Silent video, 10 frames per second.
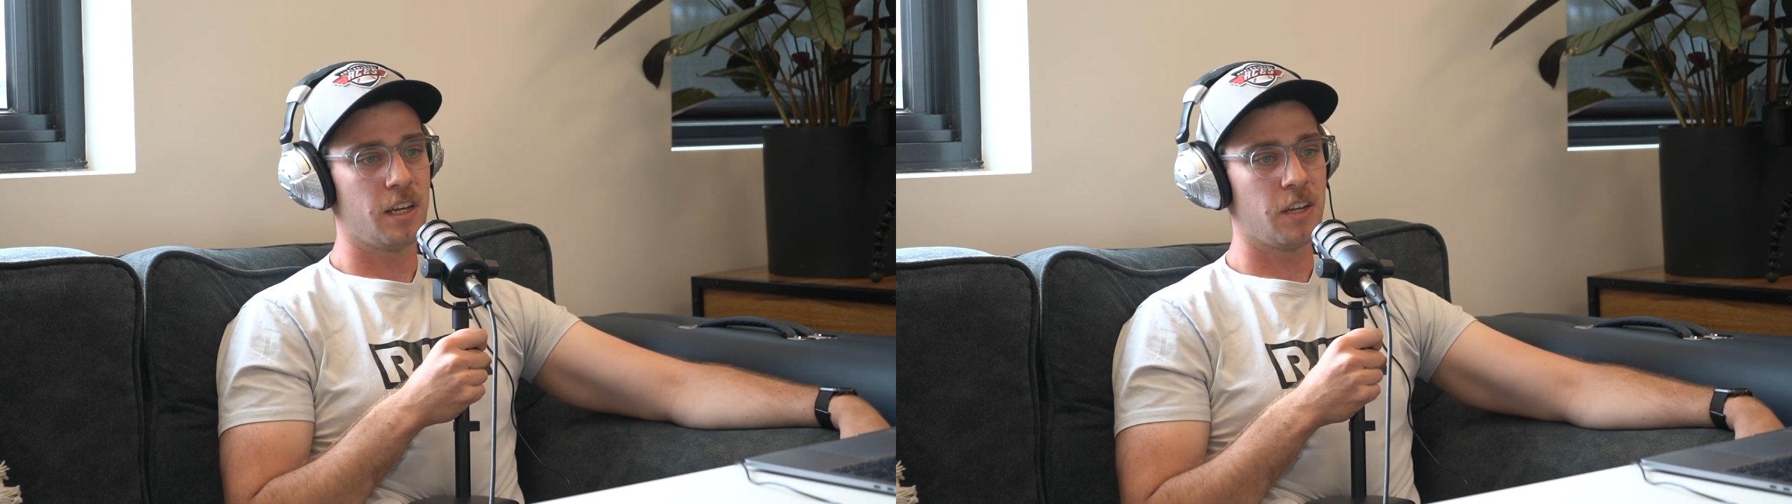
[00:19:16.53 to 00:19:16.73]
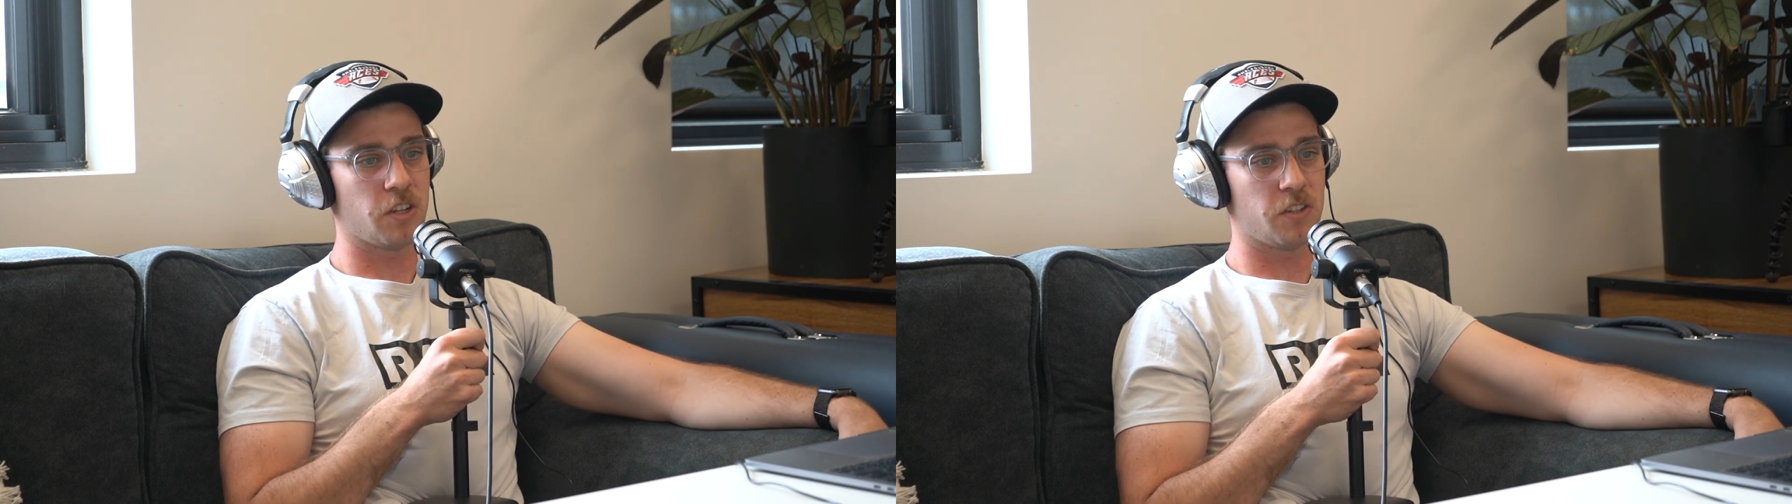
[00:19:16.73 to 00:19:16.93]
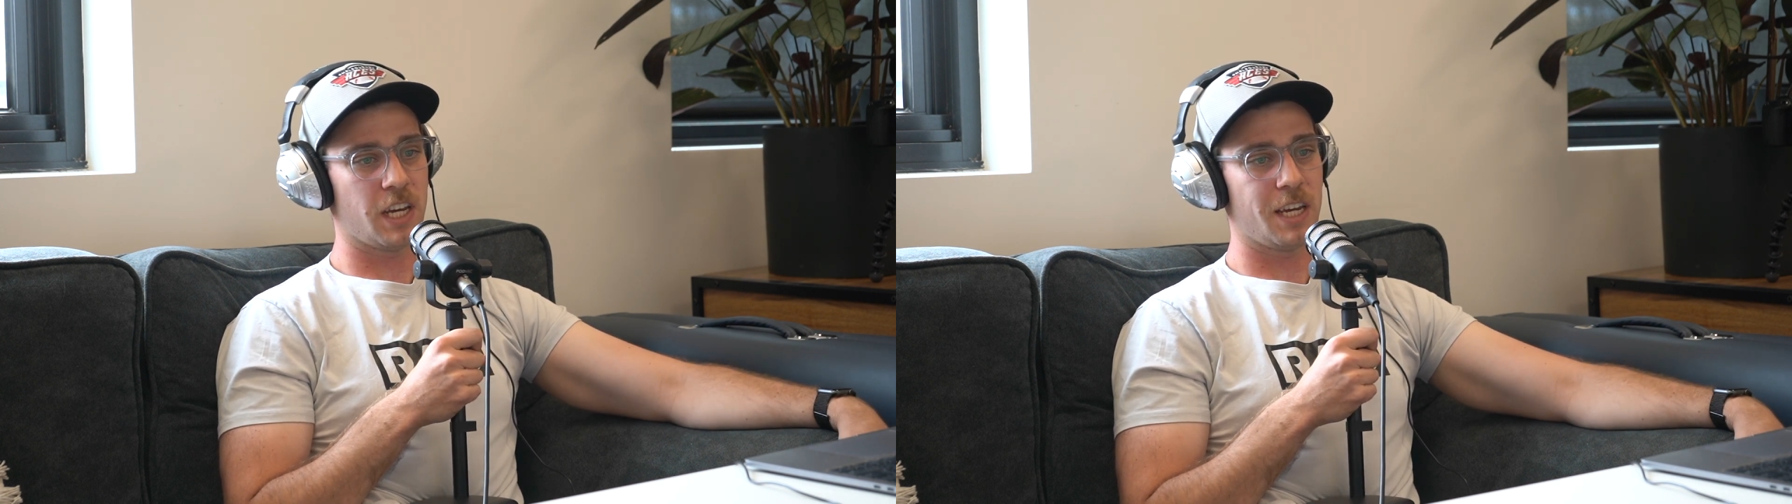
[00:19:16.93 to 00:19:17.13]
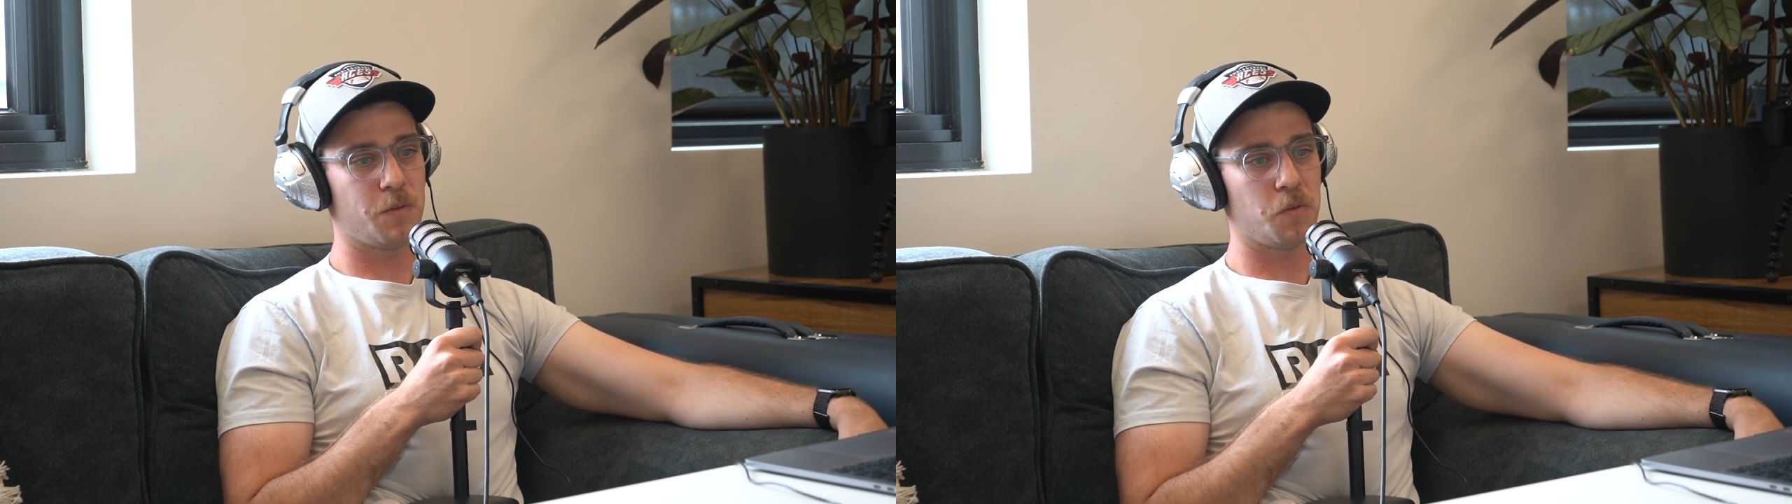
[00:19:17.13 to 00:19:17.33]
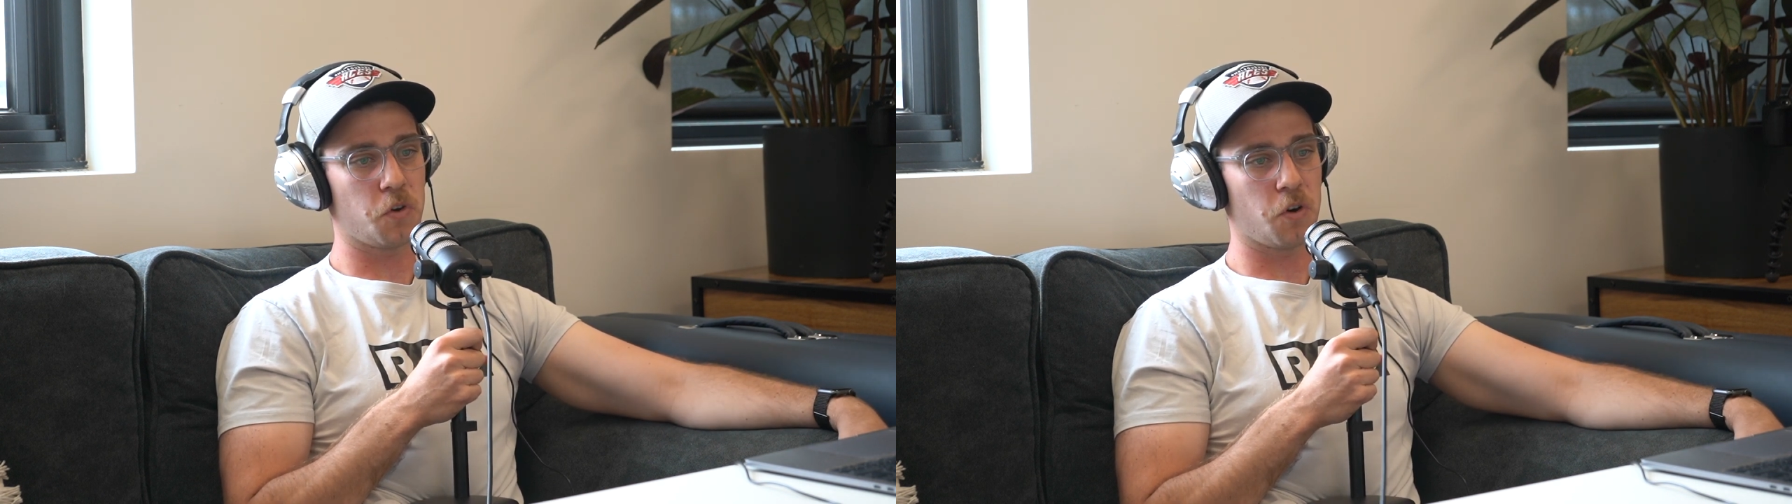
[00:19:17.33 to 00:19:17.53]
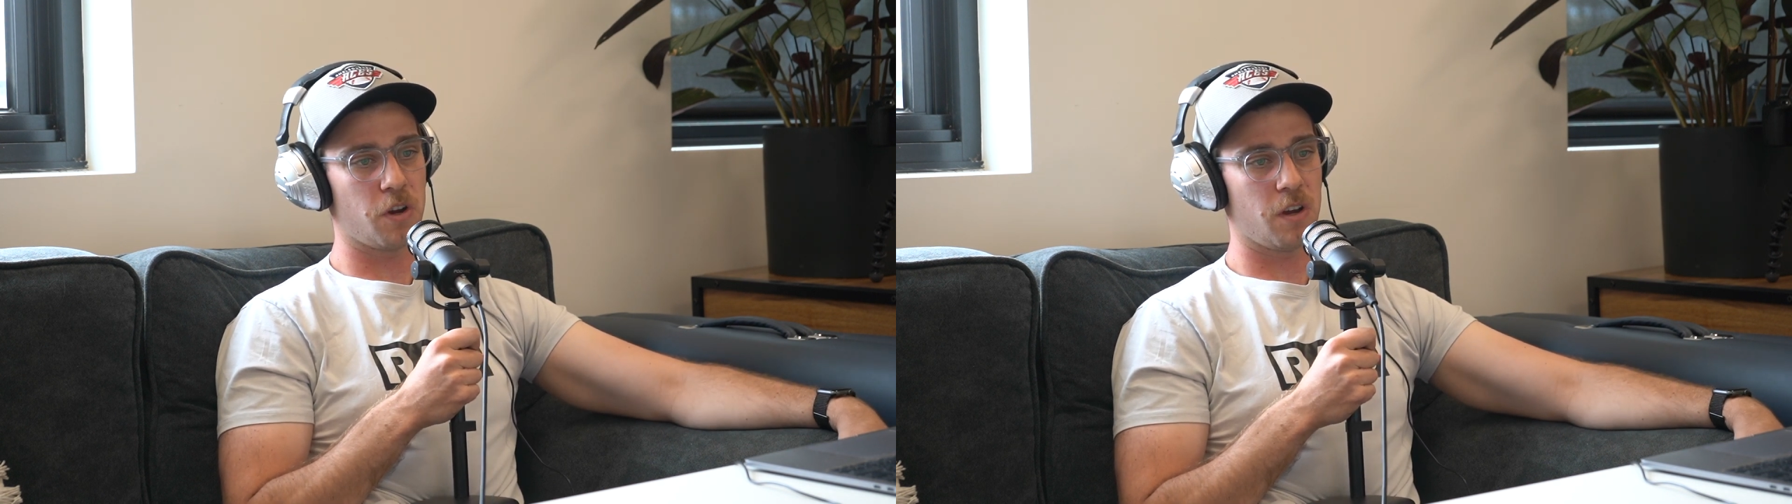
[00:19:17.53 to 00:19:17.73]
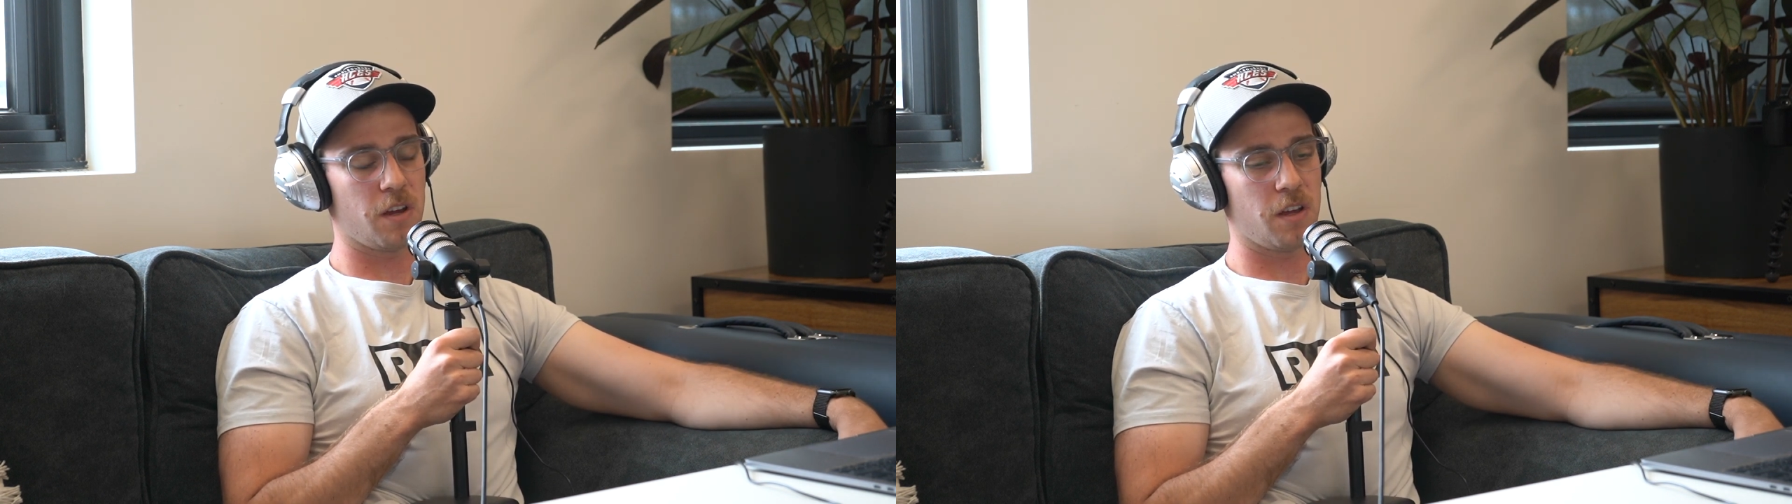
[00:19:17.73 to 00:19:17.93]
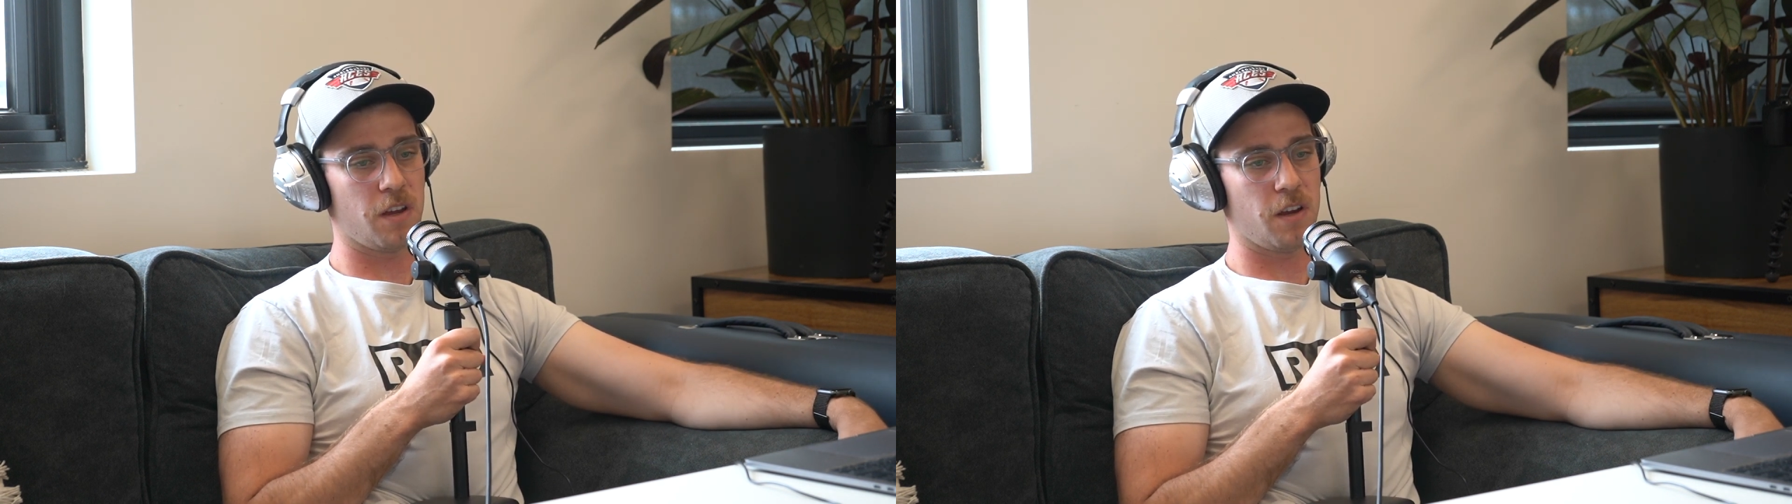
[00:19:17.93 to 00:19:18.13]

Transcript: So say if you've got an